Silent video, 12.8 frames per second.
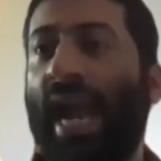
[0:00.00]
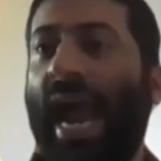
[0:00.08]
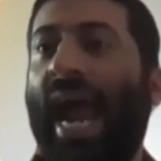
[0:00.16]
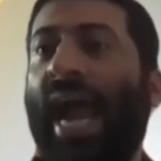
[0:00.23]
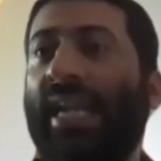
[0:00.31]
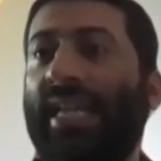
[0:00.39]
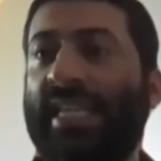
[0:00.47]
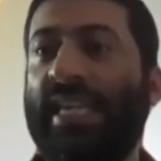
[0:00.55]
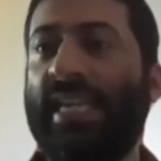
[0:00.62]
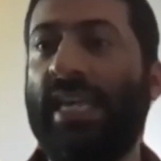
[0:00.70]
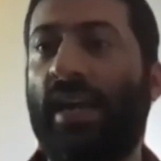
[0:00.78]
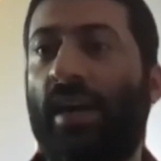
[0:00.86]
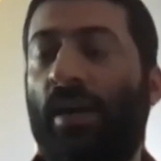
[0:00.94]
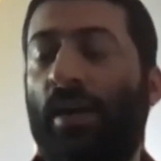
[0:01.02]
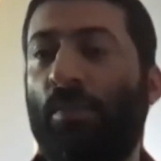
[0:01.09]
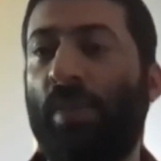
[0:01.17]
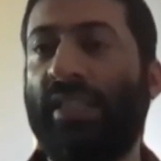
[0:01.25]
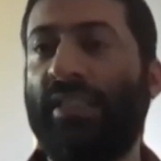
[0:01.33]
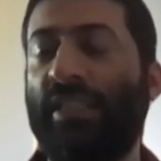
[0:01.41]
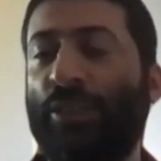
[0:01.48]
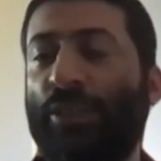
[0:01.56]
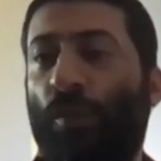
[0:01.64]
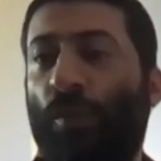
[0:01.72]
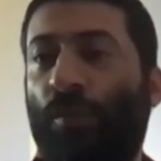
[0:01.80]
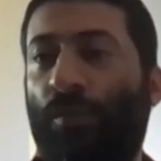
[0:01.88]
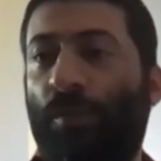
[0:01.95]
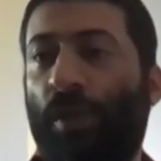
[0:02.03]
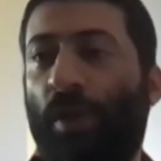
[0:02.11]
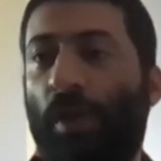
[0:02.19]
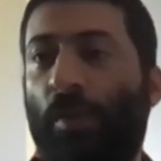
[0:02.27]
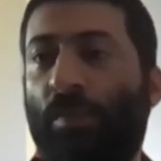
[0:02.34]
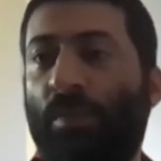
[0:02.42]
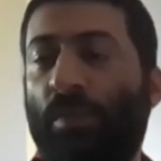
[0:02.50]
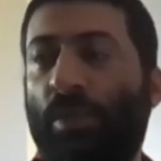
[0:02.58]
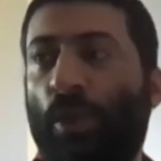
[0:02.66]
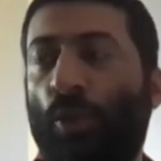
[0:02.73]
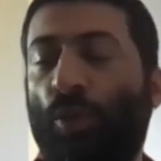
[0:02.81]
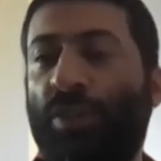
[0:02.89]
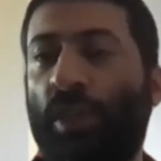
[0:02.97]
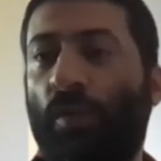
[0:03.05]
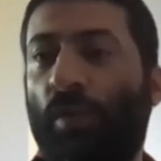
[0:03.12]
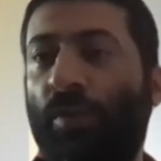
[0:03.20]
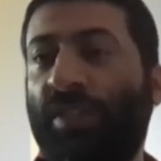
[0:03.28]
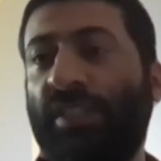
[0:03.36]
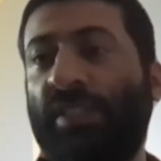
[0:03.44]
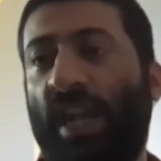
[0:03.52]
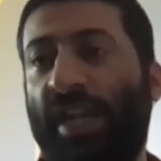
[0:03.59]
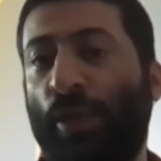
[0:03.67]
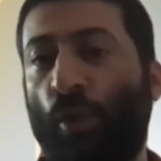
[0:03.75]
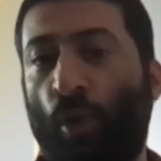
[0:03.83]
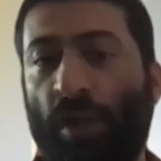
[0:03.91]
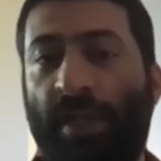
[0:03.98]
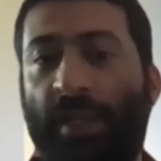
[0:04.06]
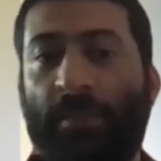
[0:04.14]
and the instance of the root server which is running locally.